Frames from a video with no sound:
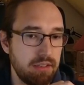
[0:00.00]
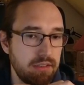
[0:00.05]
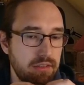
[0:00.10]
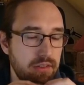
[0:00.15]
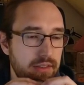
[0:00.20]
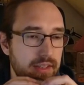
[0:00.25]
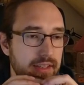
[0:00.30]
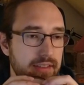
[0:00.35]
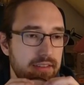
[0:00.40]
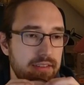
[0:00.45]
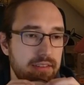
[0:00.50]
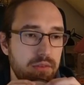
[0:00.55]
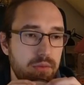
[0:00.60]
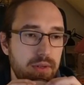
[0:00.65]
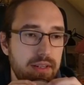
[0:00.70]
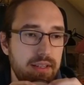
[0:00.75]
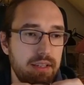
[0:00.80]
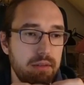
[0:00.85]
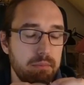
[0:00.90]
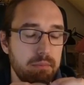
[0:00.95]
So that's
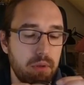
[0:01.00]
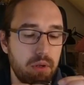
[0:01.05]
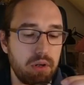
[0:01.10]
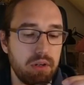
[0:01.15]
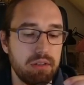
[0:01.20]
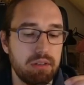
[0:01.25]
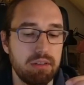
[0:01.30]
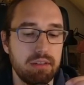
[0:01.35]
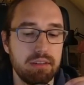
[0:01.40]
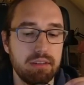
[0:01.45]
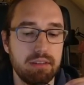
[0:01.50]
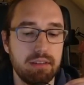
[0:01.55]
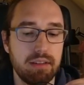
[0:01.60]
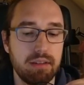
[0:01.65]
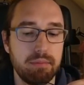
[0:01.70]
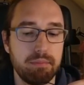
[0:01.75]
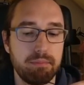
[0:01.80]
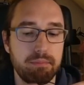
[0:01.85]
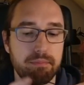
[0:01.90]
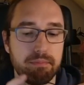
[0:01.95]
really important,
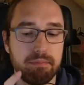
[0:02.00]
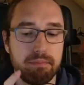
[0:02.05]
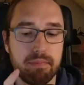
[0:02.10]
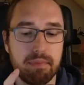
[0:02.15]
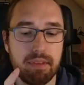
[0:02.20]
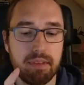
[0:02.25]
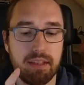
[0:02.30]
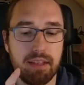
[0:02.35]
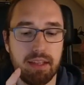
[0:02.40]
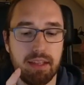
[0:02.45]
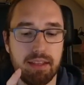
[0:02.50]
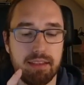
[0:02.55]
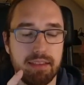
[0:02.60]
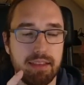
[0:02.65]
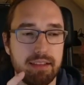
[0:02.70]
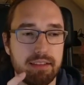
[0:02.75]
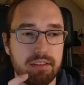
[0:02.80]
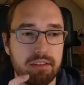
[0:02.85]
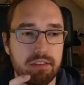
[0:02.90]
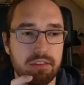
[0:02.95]
and
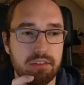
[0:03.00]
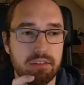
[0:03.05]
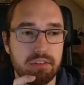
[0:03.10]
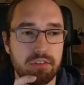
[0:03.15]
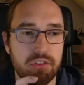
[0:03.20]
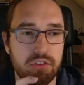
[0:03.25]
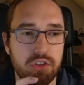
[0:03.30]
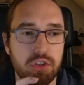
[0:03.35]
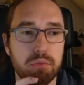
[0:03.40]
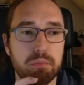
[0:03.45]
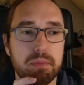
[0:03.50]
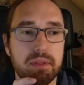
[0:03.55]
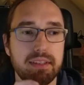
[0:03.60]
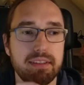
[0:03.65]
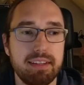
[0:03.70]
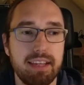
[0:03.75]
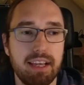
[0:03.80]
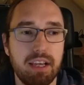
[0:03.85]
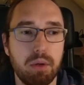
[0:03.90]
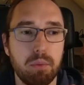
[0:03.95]
that should be a
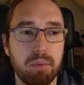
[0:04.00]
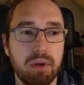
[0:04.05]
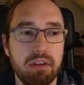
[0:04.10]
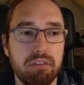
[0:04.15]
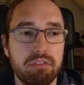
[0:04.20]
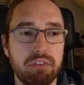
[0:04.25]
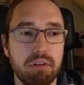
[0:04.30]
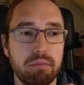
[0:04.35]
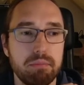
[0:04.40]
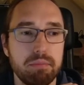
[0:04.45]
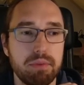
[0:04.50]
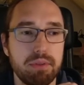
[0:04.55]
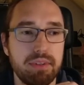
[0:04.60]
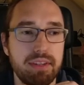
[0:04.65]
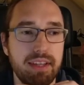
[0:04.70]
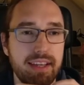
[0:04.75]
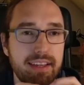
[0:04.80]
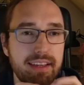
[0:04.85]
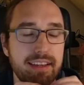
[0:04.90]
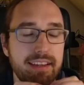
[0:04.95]
takeaway from
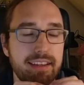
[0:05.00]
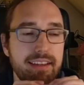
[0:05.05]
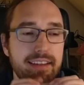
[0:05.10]
today.